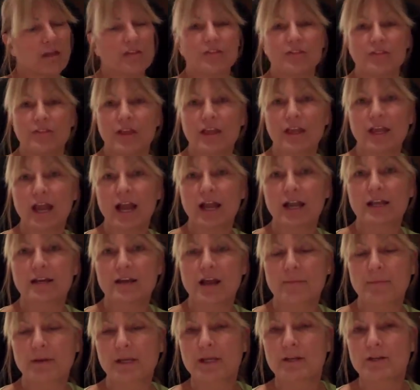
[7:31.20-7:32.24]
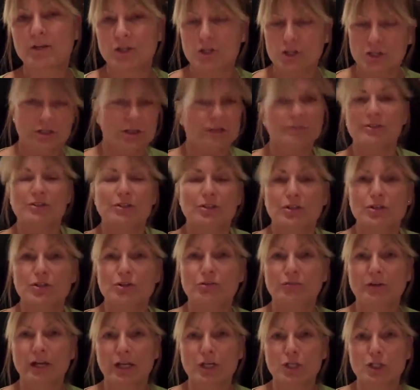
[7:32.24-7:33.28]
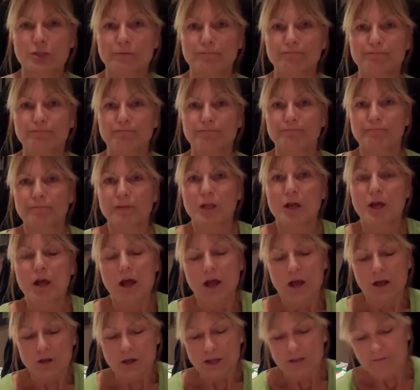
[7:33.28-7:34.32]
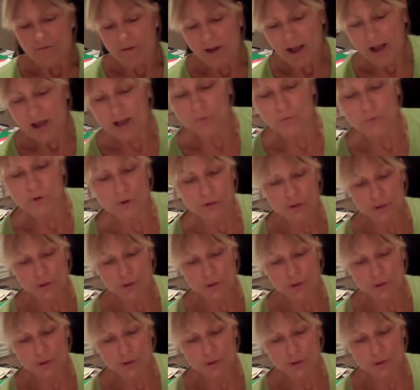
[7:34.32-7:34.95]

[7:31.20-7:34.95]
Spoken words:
the economic condition of a situation. If I were